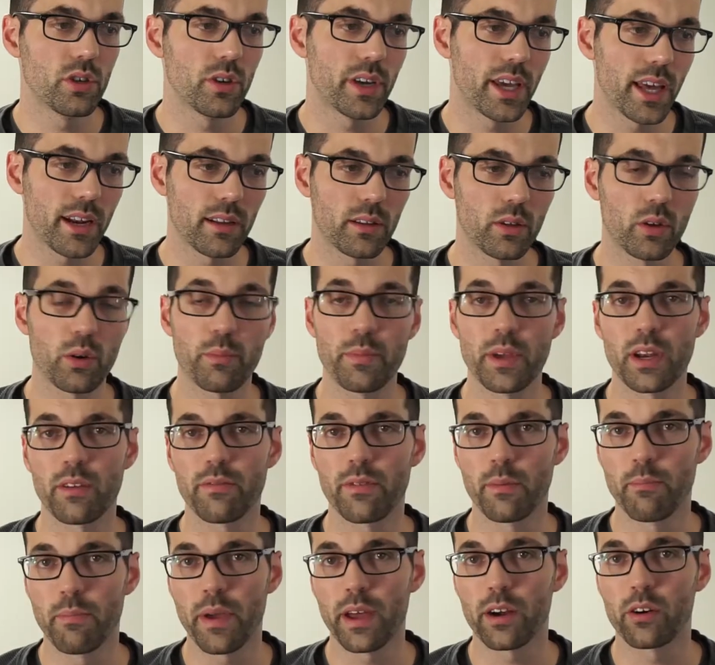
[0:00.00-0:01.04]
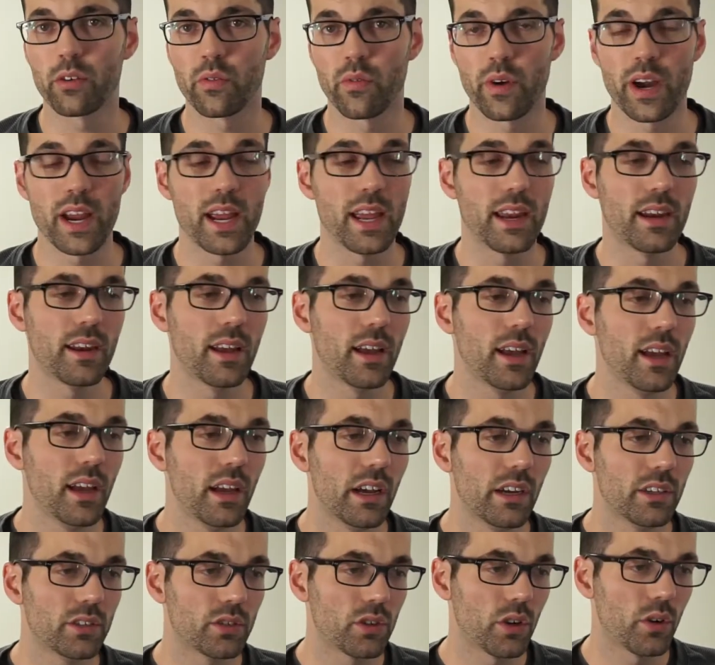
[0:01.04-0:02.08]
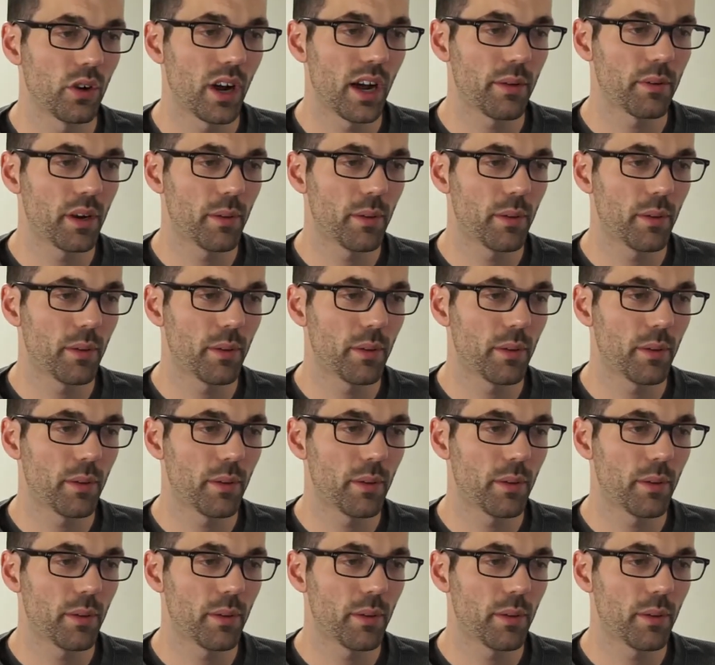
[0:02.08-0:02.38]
you get a little bit of a better rate. So I'm